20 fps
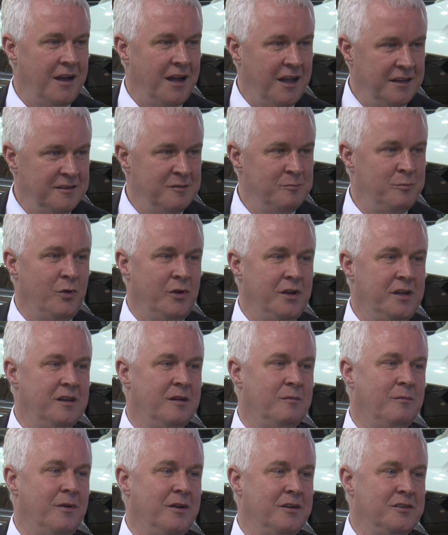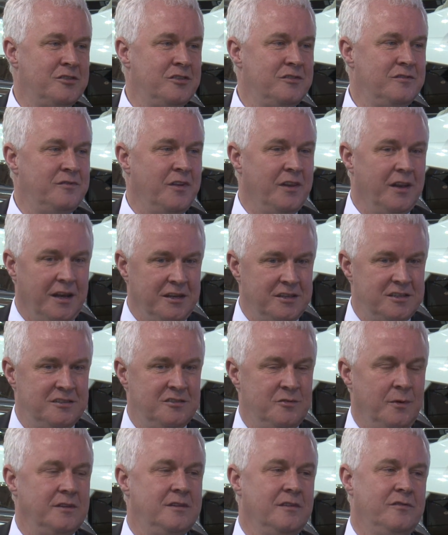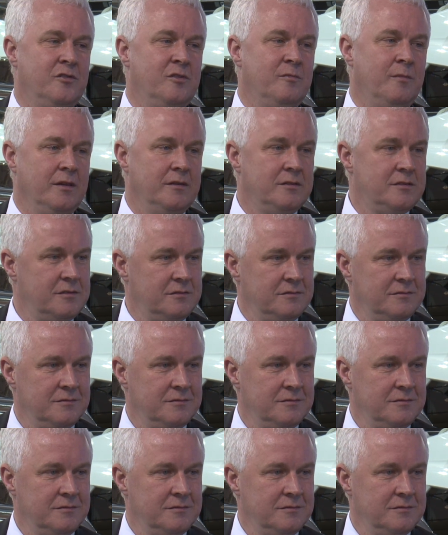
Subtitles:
and employee numbers for the next 24 months.